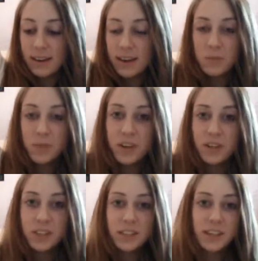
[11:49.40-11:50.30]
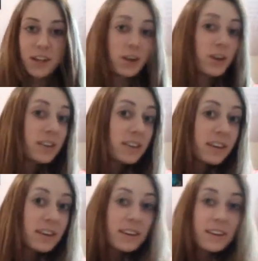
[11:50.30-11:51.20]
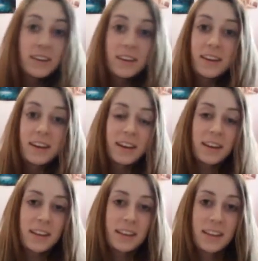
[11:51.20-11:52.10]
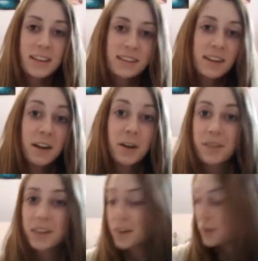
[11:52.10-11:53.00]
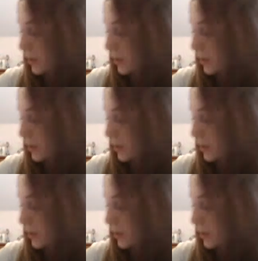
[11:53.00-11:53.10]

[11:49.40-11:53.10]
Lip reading: I'm pretty sure it's not a good thing. It's not a good thing,